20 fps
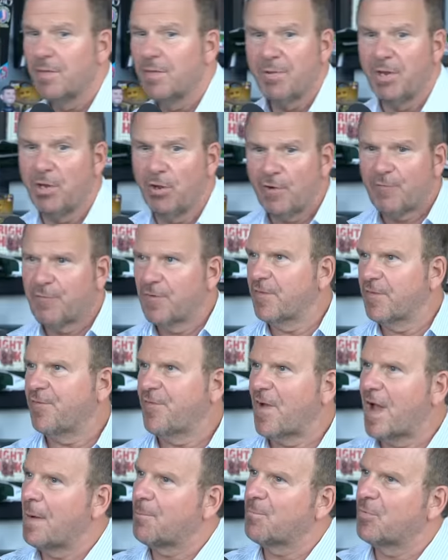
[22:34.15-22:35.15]
But look for the
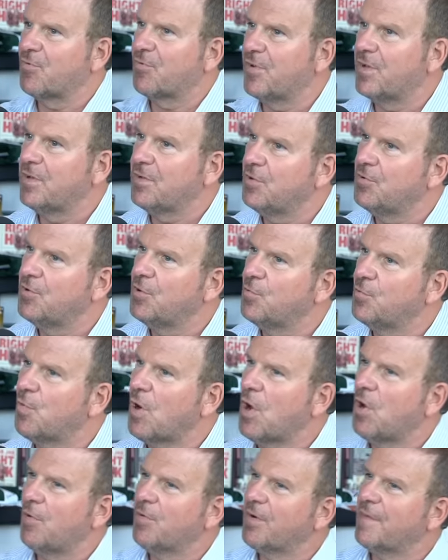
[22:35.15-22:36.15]
5% you do
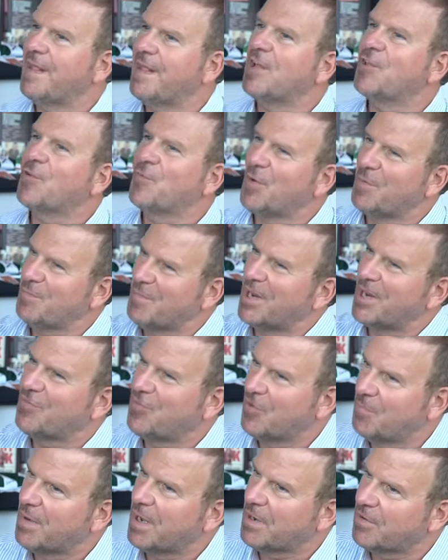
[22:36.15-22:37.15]
wrong, and that's what makes
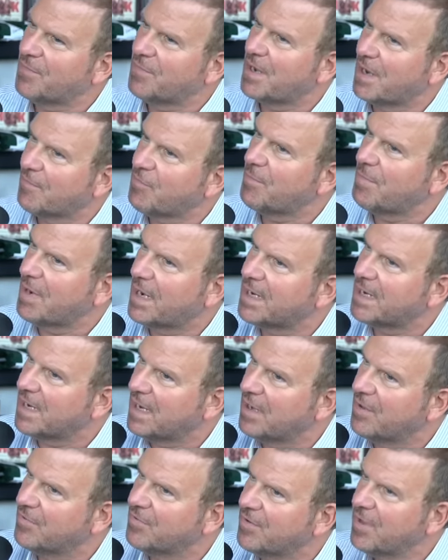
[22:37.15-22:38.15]
you better than everybody
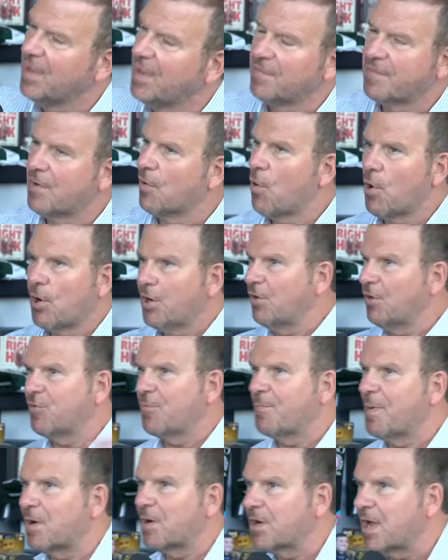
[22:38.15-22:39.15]
else. There are no
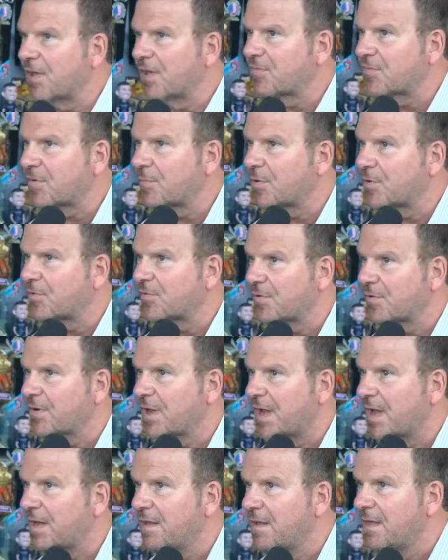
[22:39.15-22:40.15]
spare customers,
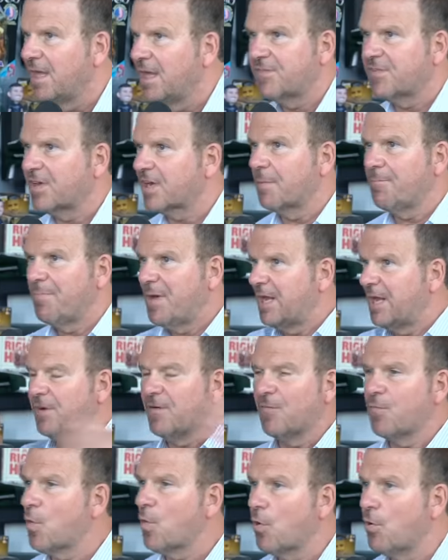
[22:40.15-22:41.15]
okay? It's a
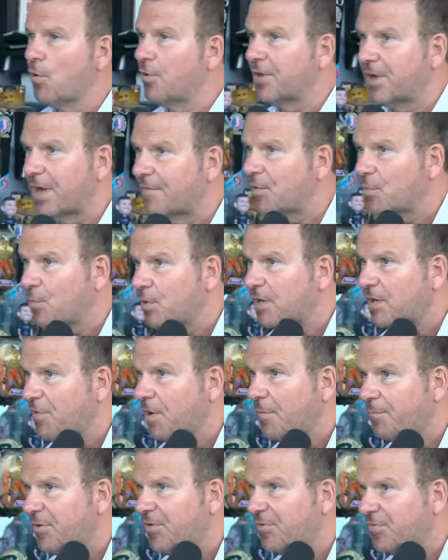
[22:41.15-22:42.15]
competitive Facts. world in every one of
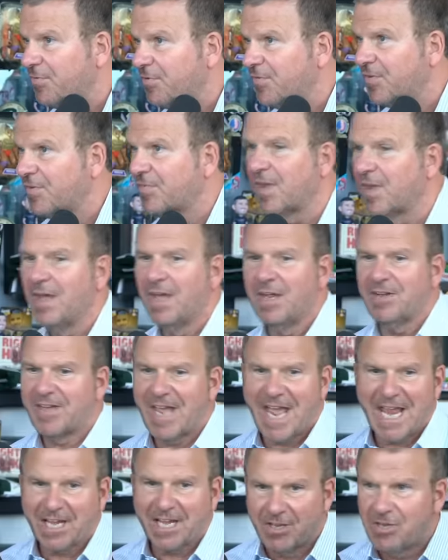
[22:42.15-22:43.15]
our businesses.
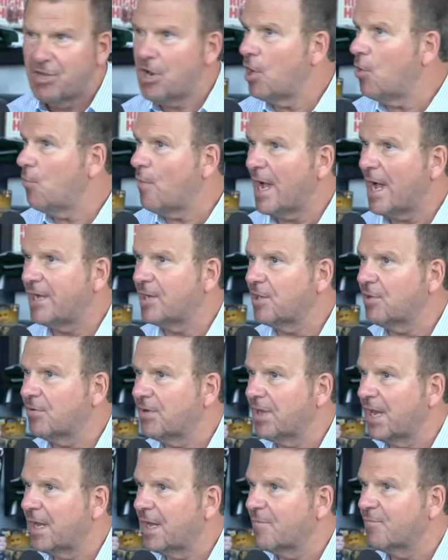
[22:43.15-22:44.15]
Take no out of your
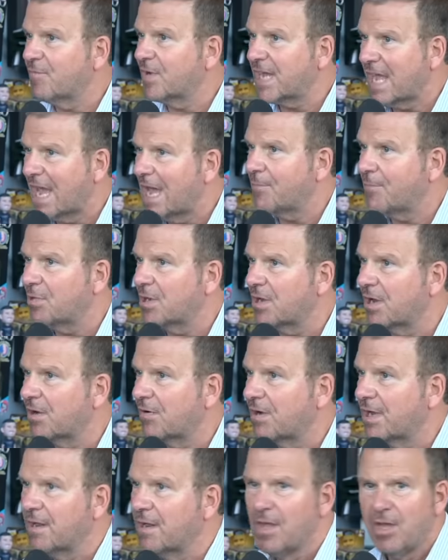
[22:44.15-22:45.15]
damn
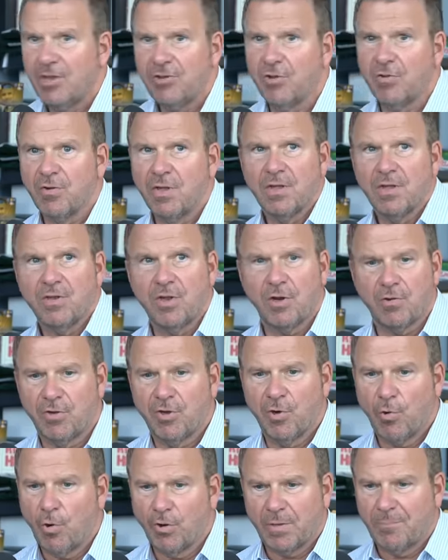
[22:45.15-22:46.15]
vocabulary. You, you're,
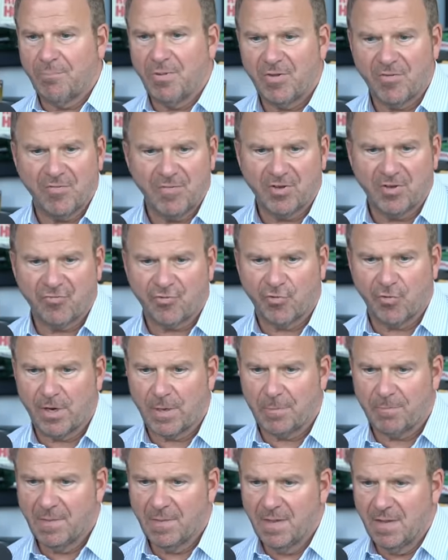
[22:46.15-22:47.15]
you're on a business
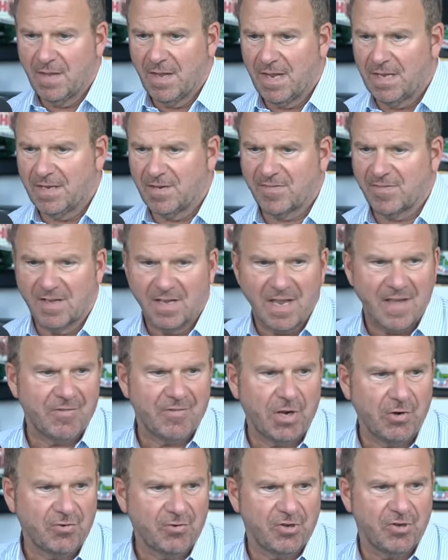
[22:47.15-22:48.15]
trip, and it's
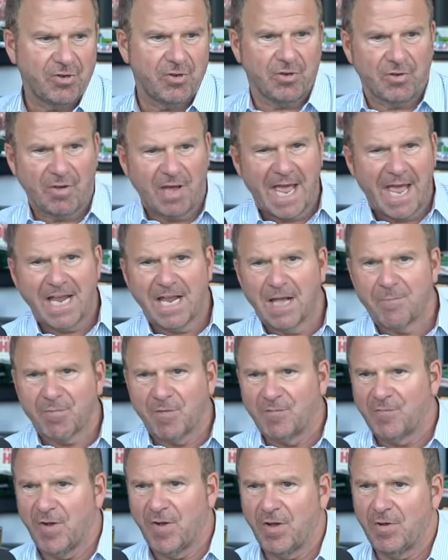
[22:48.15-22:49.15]
11.02. You hang up
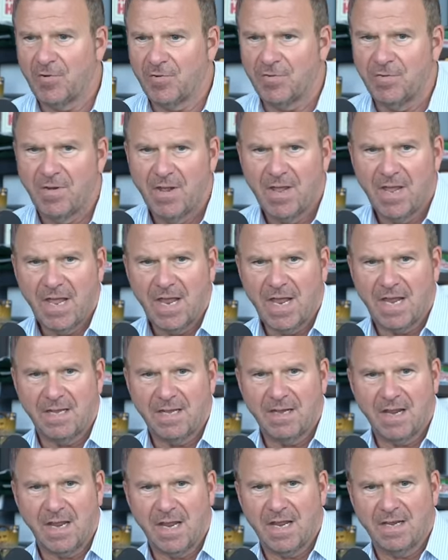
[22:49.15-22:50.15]
the phone
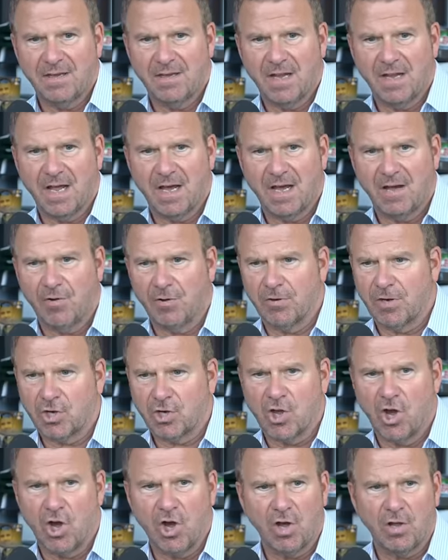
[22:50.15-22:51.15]
and, and uh, on a
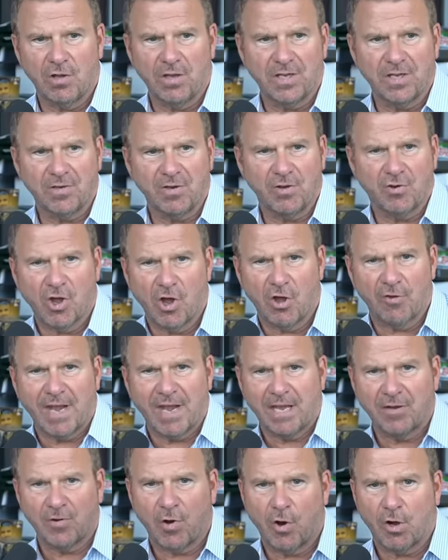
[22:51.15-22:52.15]
call, and you call
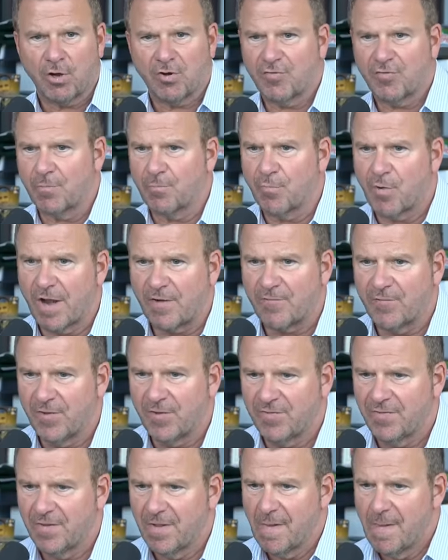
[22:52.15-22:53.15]
down to order some
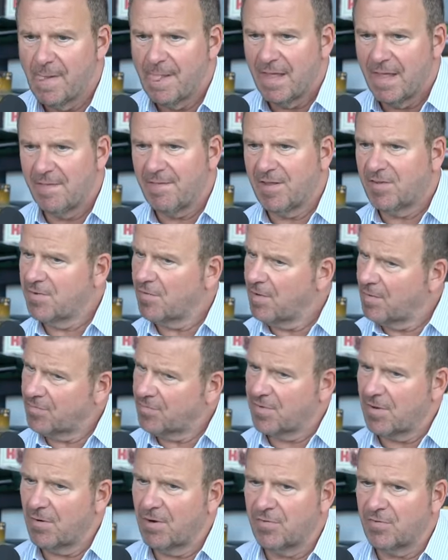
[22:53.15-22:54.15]
breakfast, and they said, "I'm
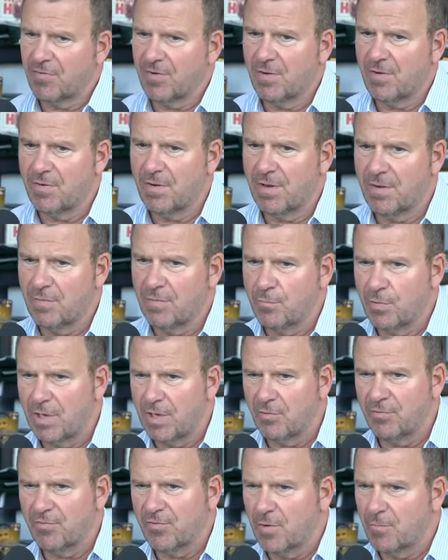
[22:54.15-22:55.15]
sorry, sir, uh, we
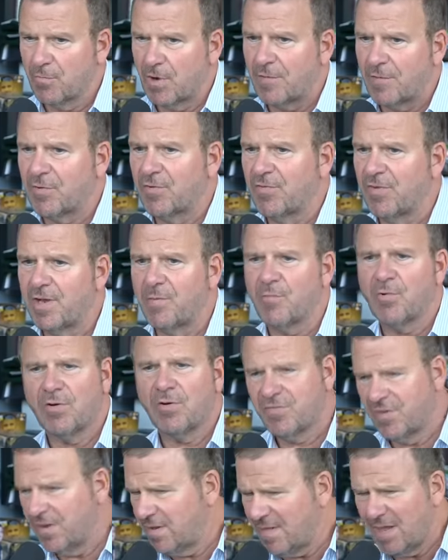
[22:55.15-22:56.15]
don't serve breakfast anymore." I
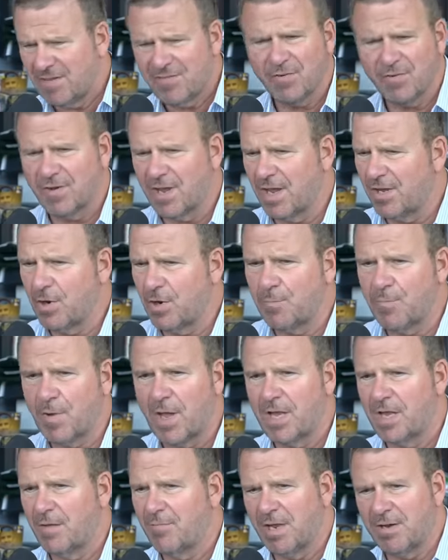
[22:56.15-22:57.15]
said, "That's okay, no
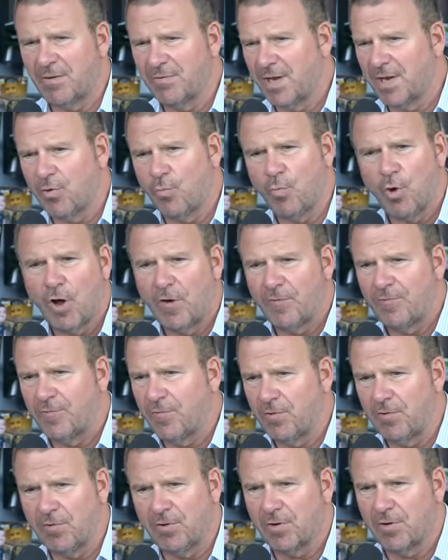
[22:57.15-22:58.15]
problem. I don't need a
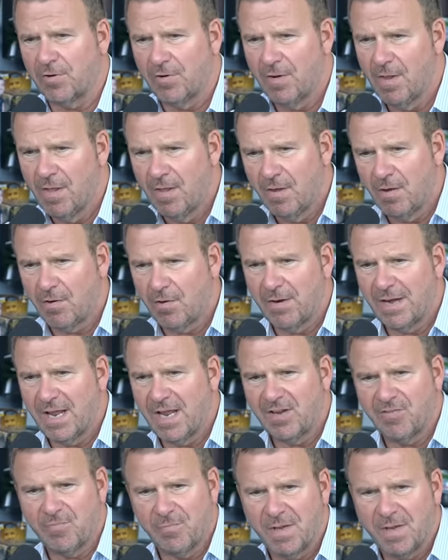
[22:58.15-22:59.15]
waffle or or an
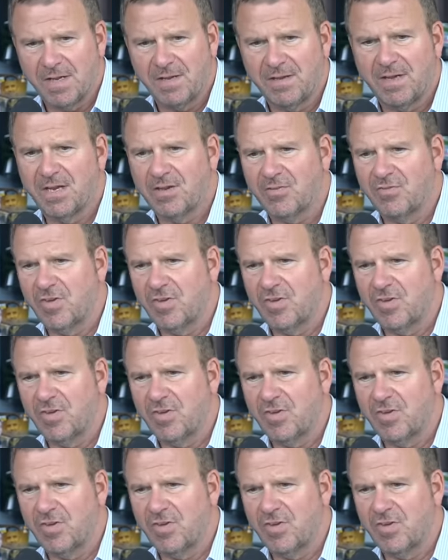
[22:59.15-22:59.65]
eggs Benedict.